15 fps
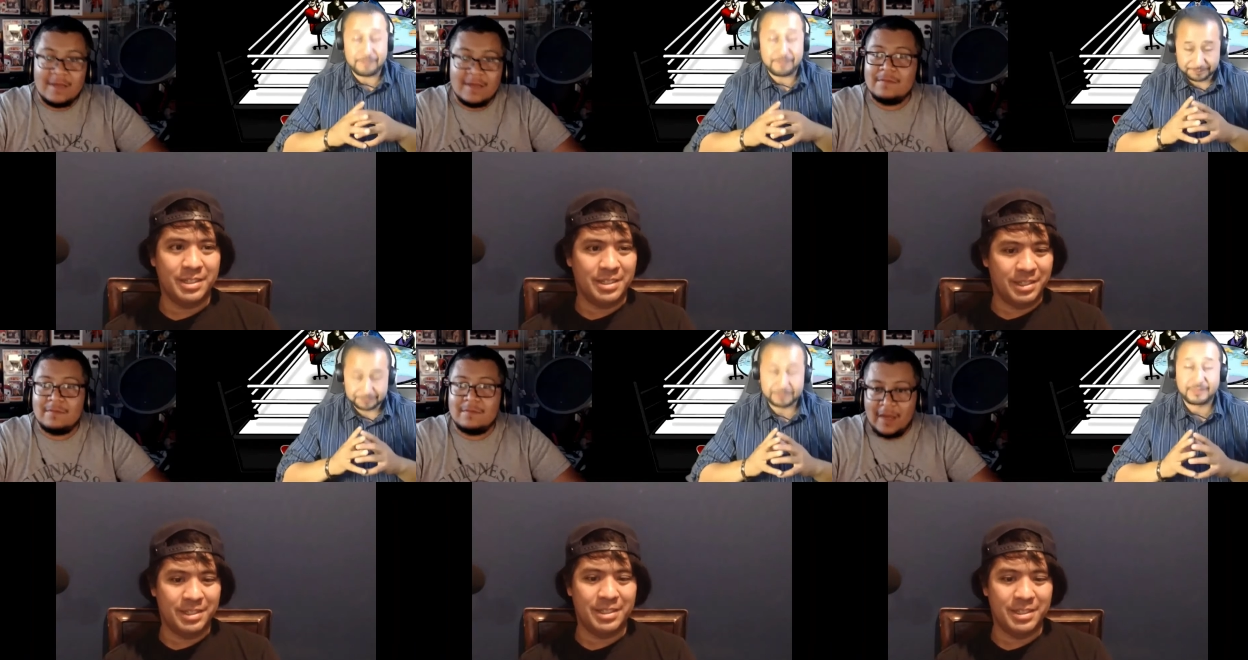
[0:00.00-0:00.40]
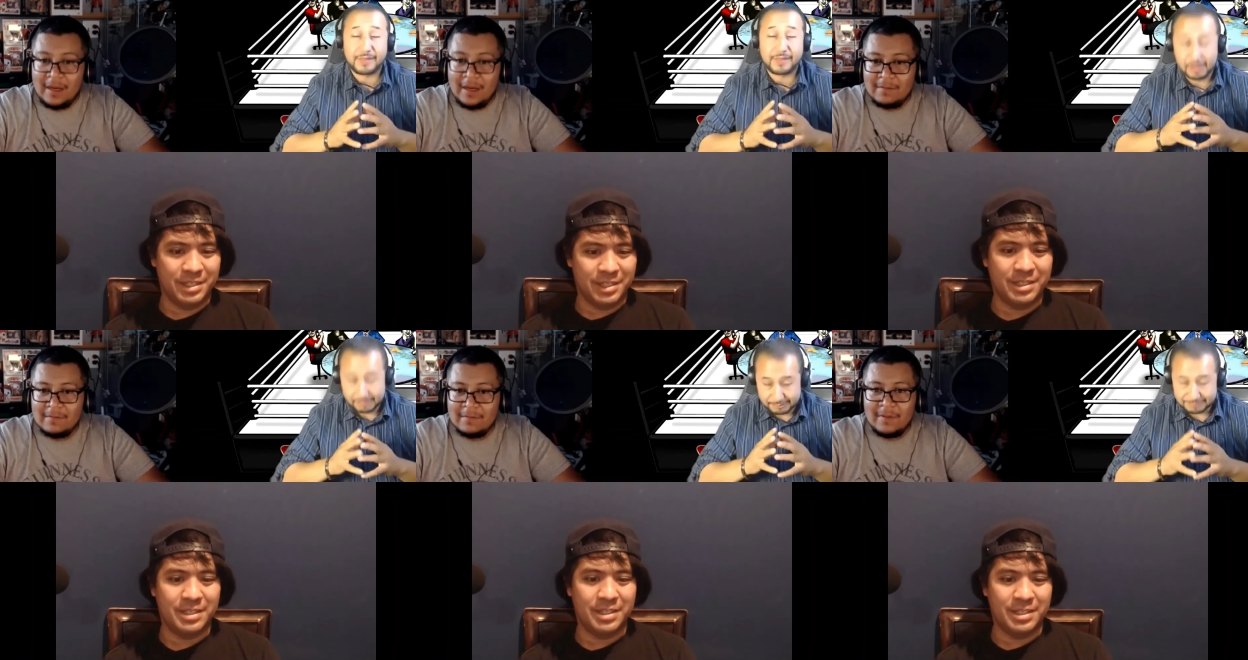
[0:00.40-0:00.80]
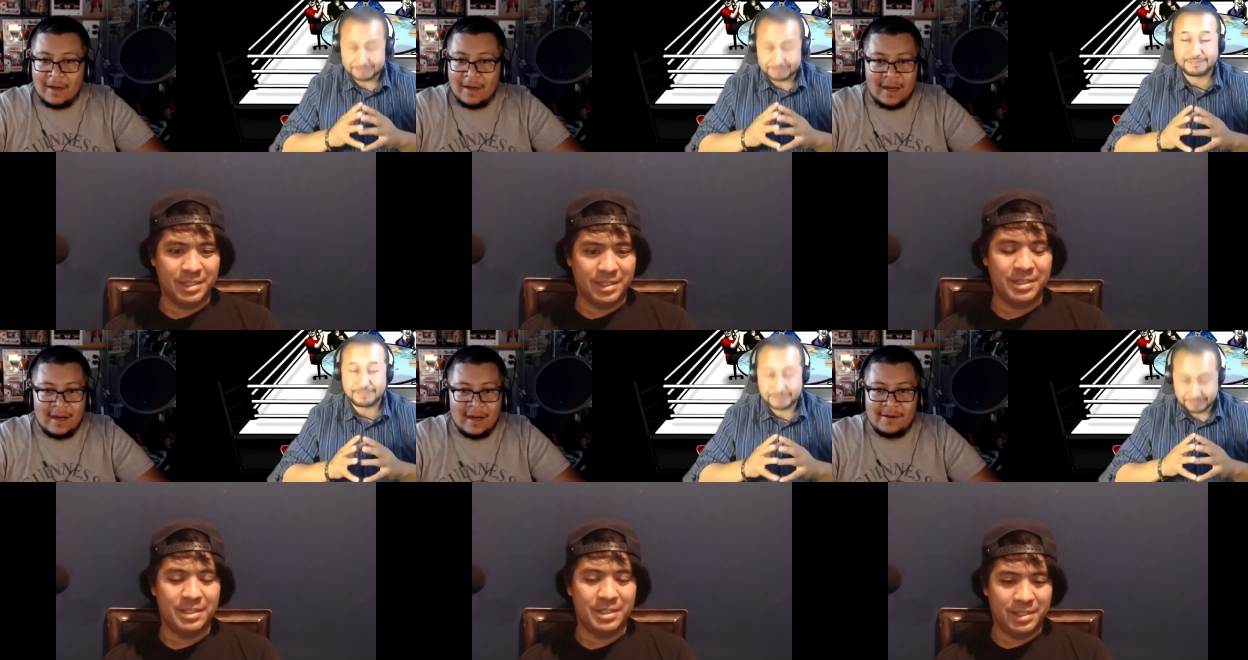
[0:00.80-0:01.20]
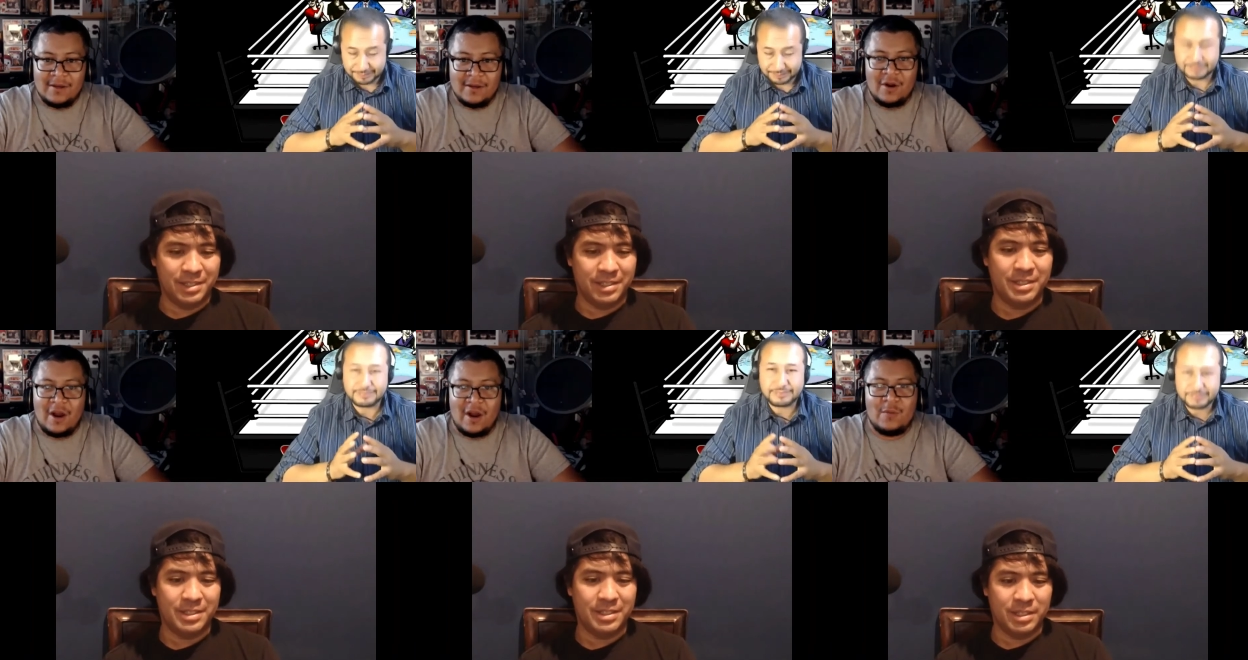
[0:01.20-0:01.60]
Speaker 1: Yeah, uh,
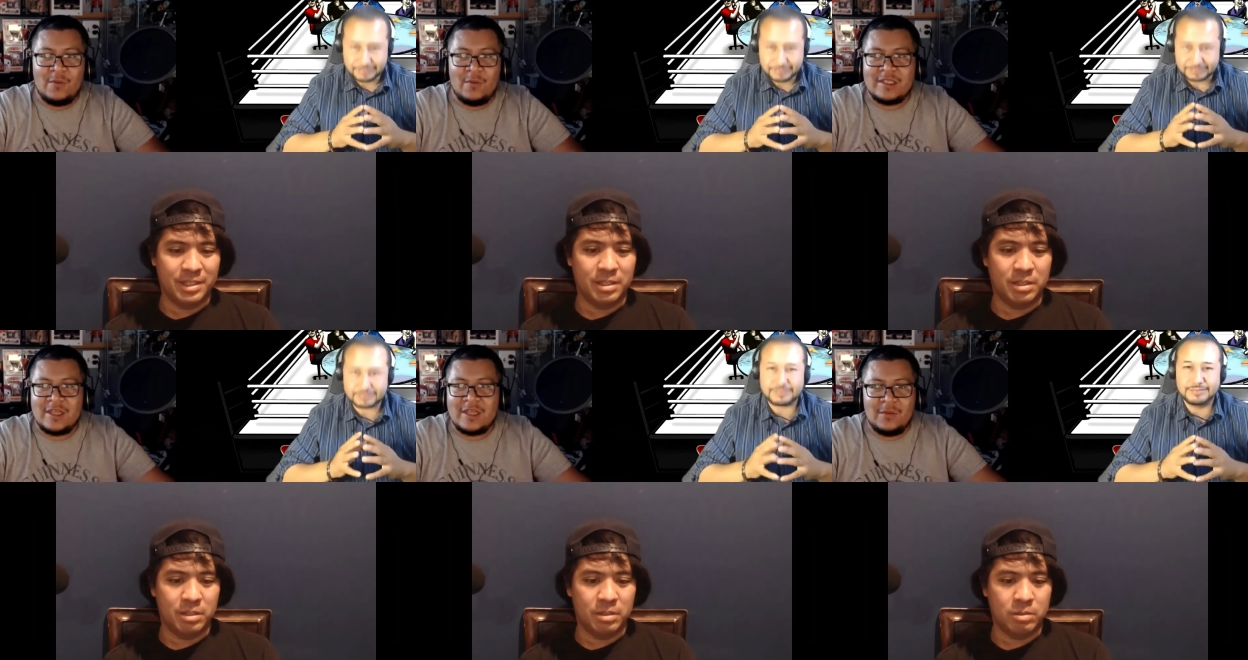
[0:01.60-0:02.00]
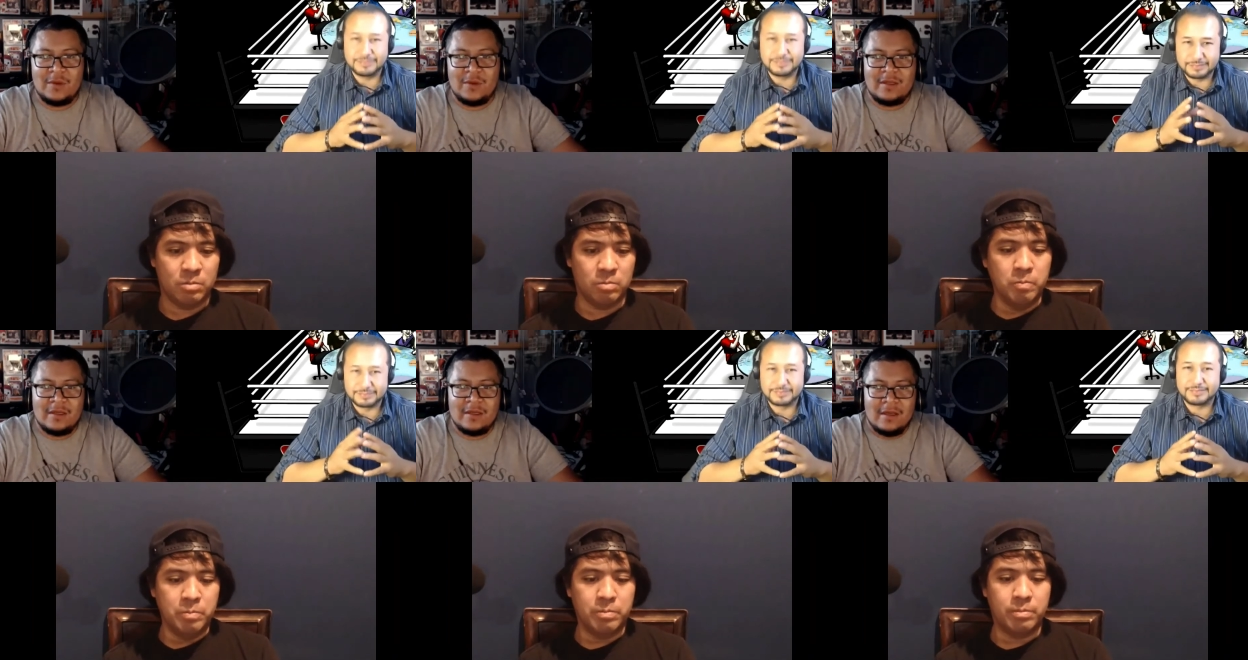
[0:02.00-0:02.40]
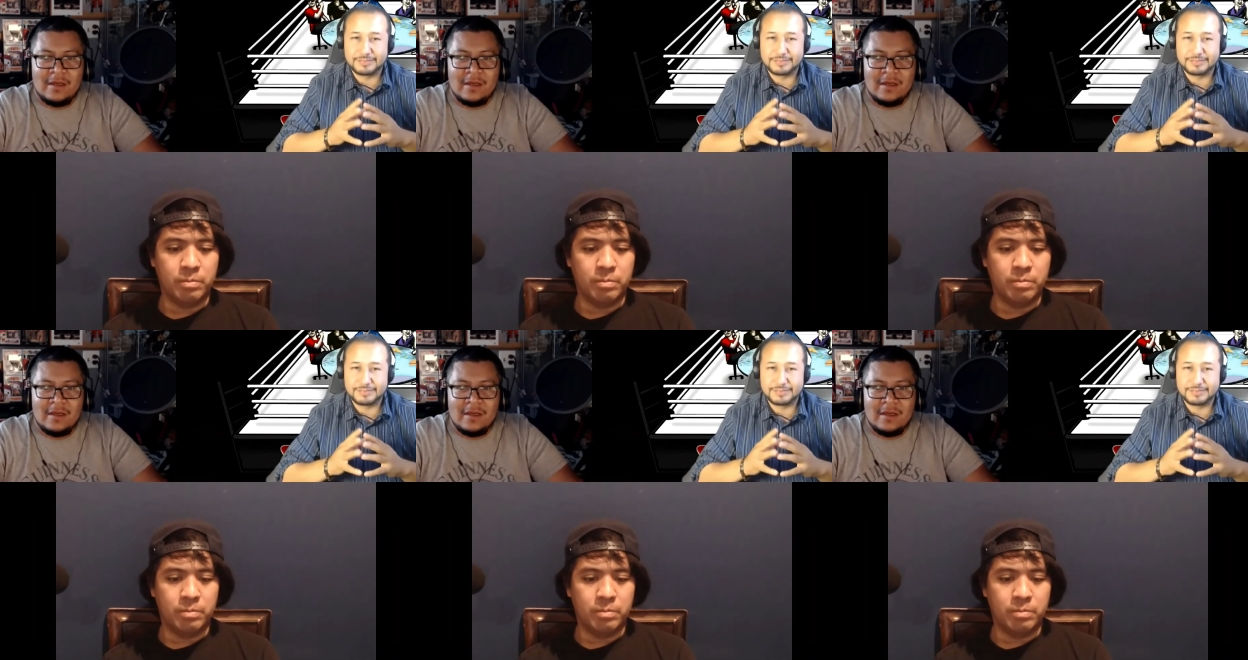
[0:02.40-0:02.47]
you know, I wish I would